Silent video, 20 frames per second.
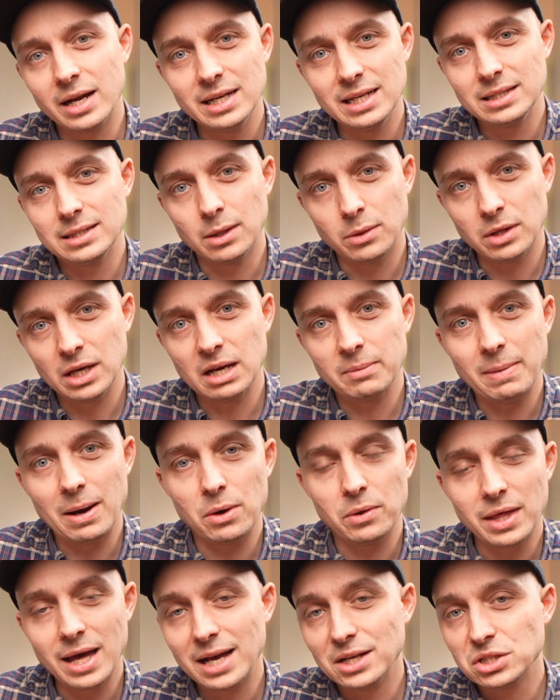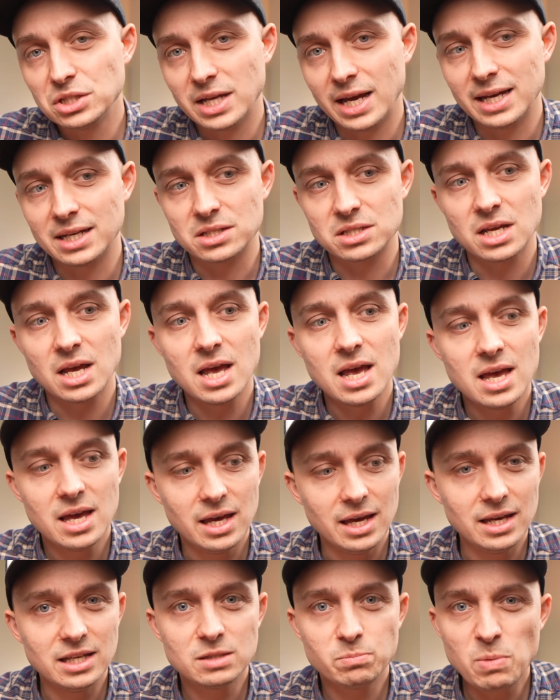need to think about with hashtags
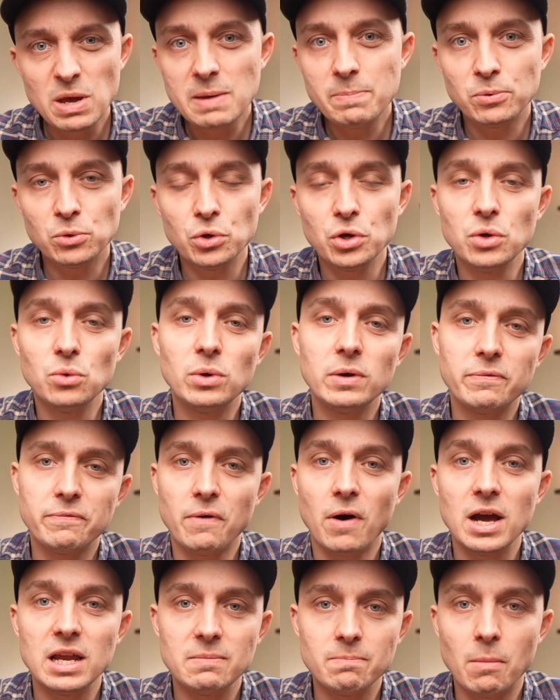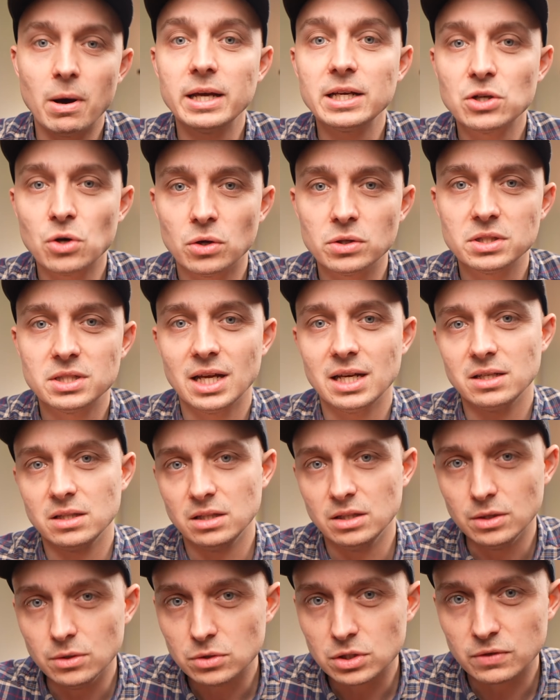is people who would find my
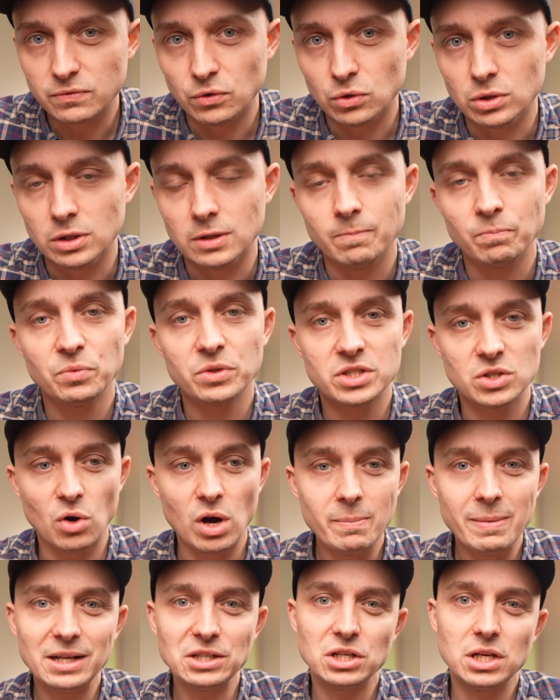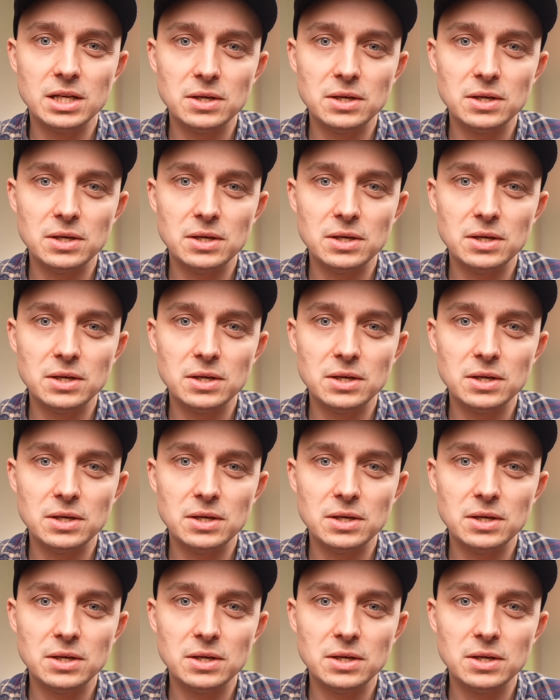content useful. So I'm actually